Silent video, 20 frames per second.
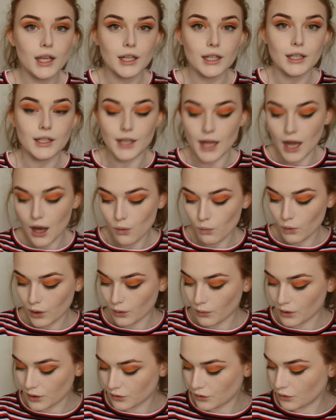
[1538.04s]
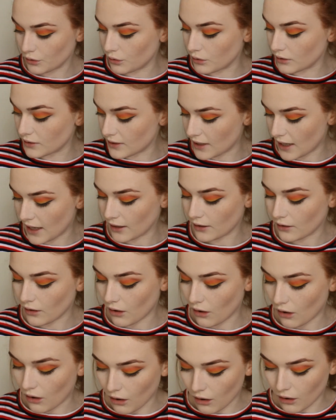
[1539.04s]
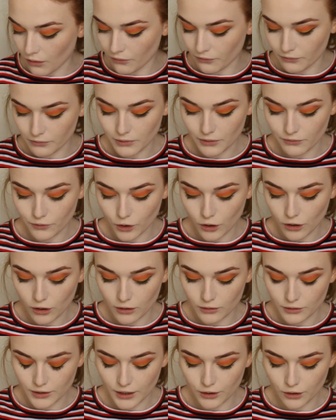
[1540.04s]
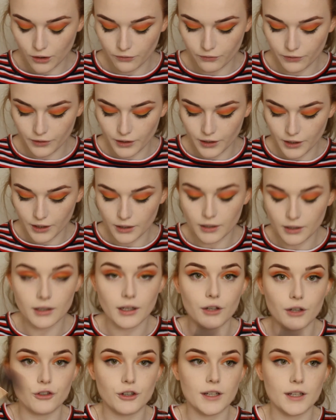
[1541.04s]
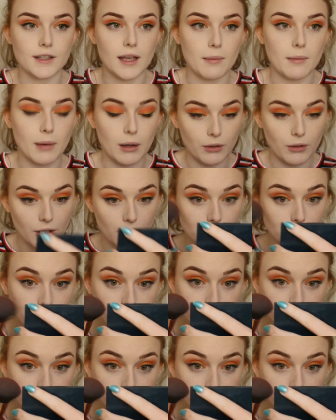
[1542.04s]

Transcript: Now we're going to take off the under eye setting powder.